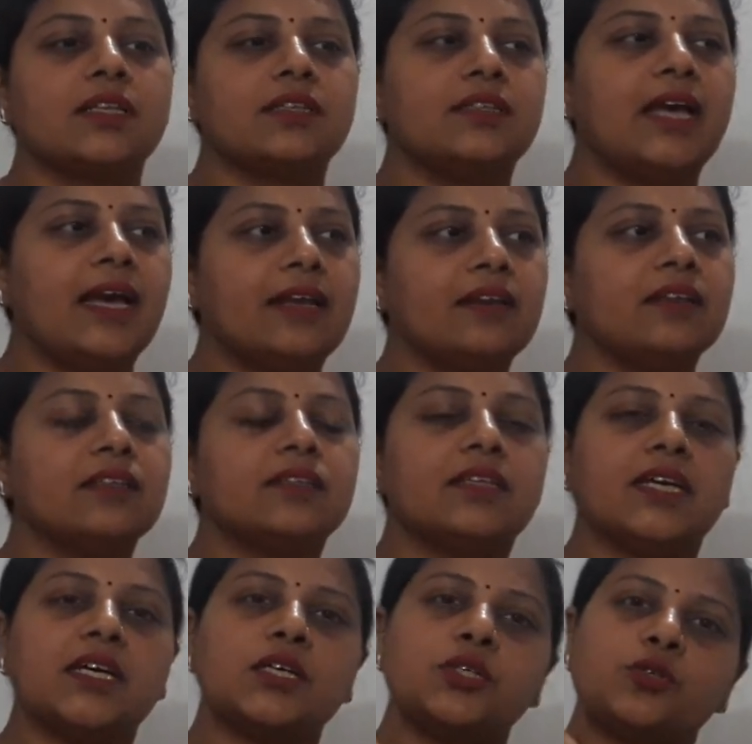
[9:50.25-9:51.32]
Then
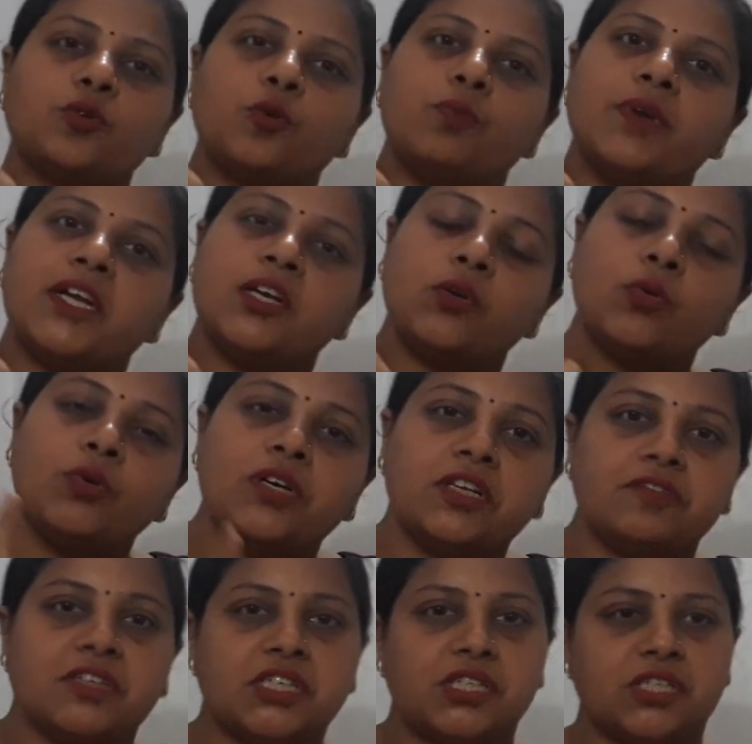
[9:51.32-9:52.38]
there should be two
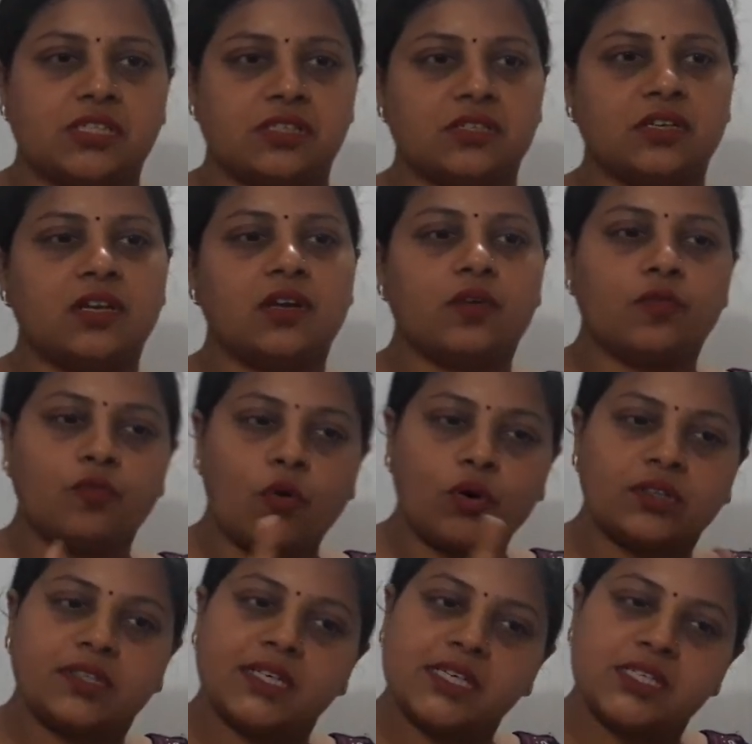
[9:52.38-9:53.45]
divisions
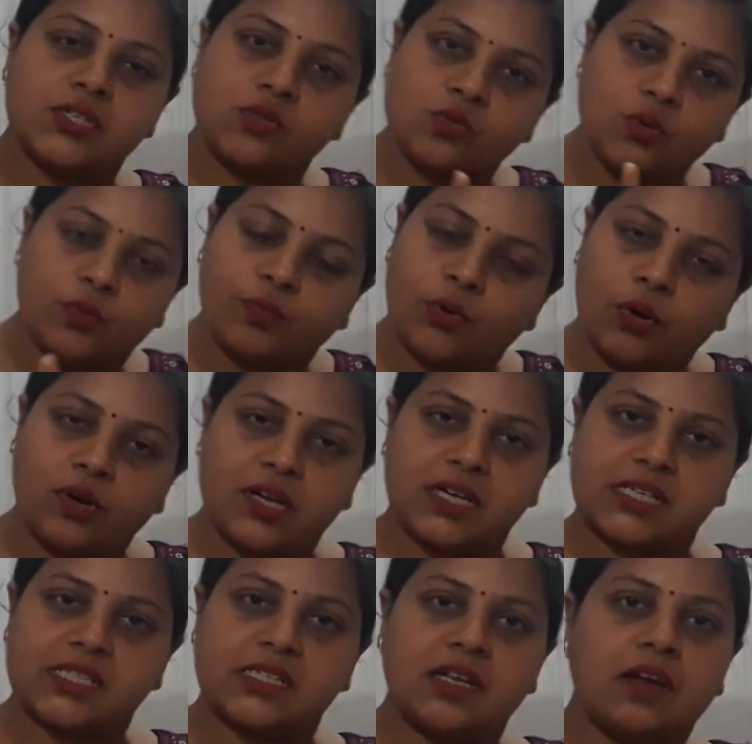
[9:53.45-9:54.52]
for these two
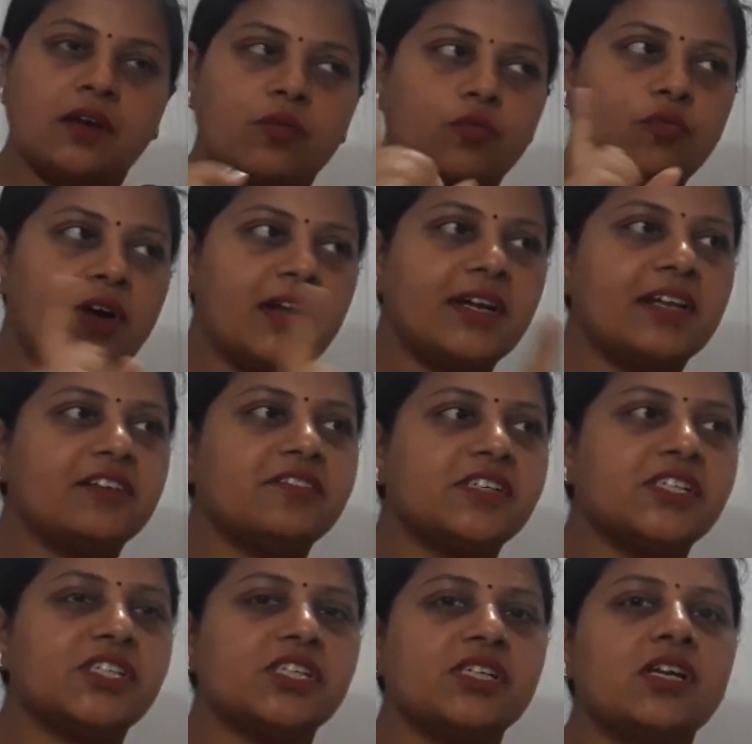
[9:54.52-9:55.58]
products. One
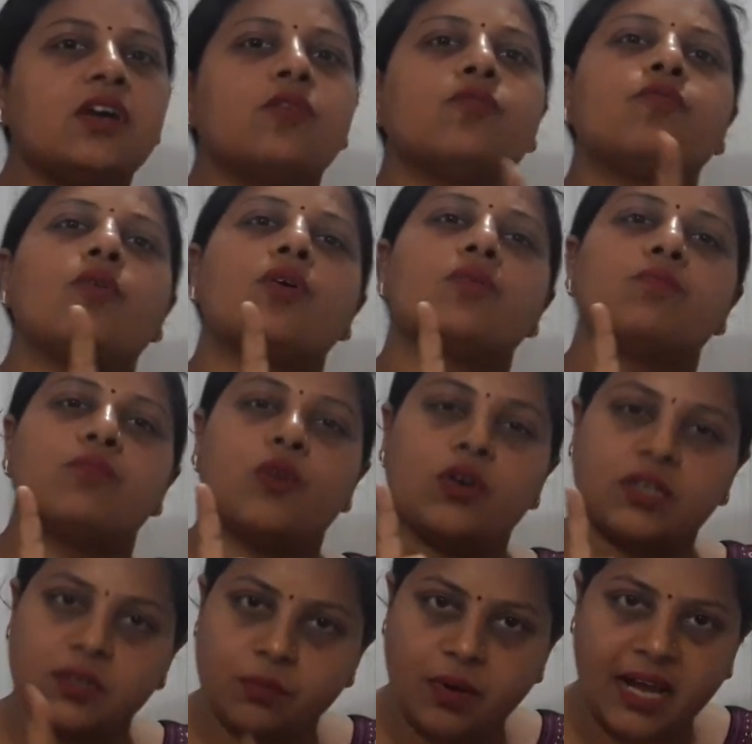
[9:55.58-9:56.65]
division for
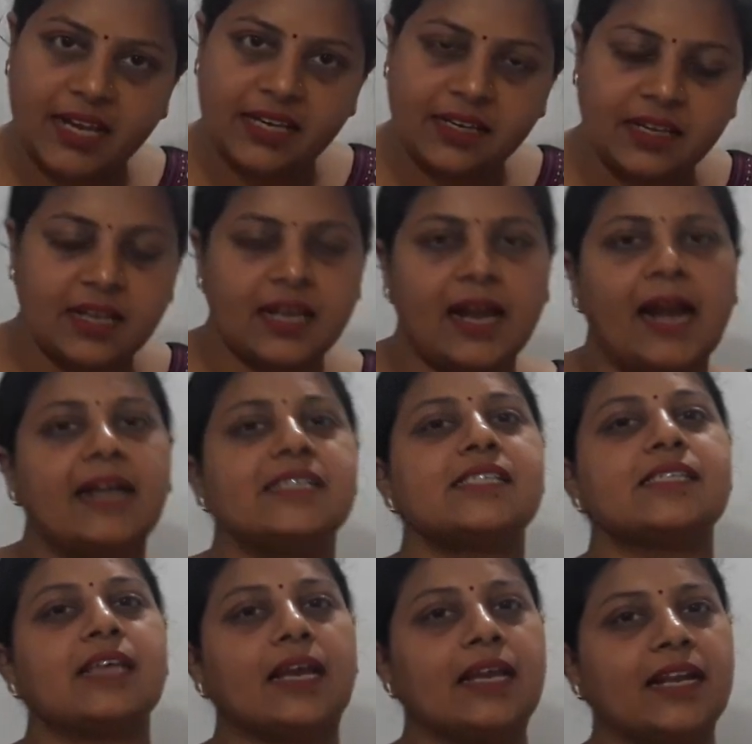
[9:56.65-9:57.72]
motorbike and
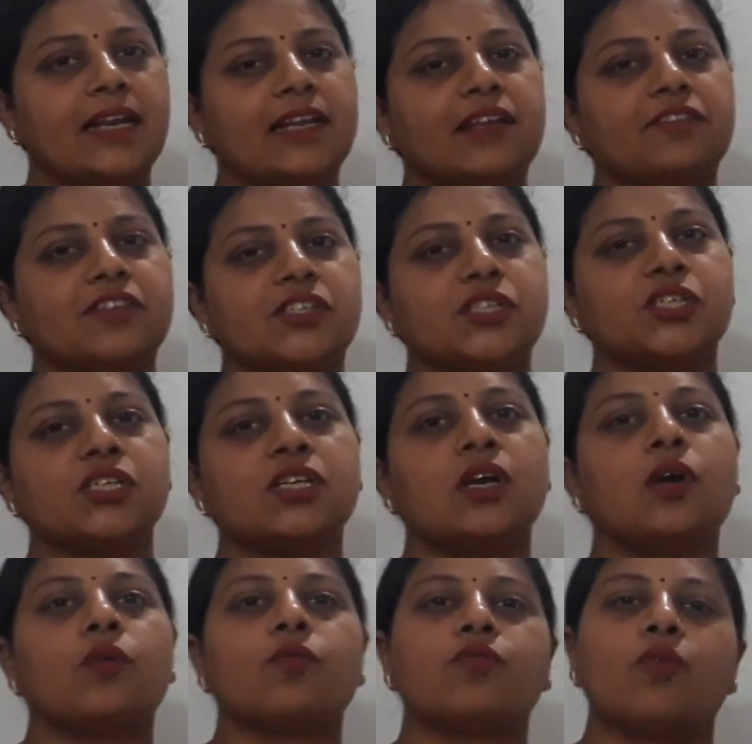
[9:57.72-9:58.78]
second division
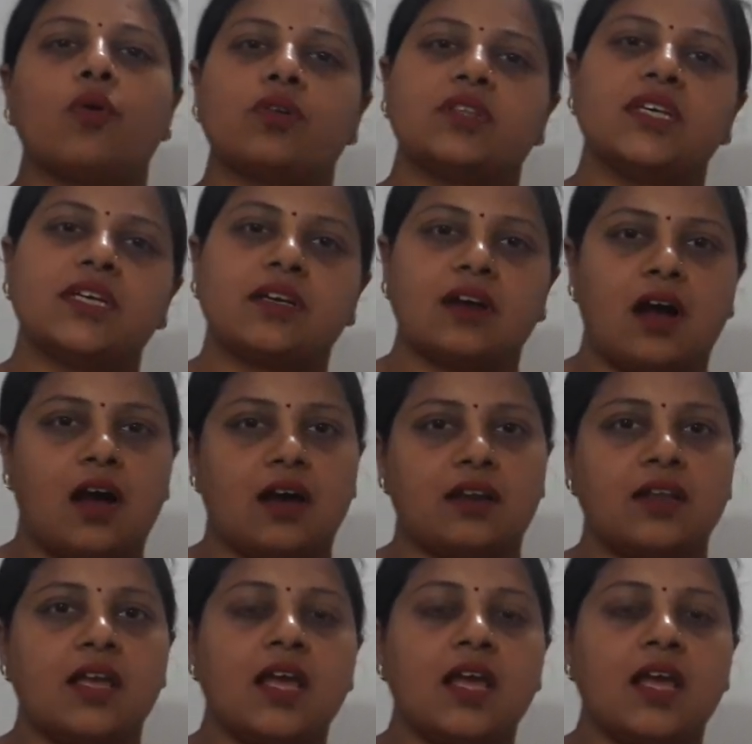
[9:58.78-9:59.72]
for the car.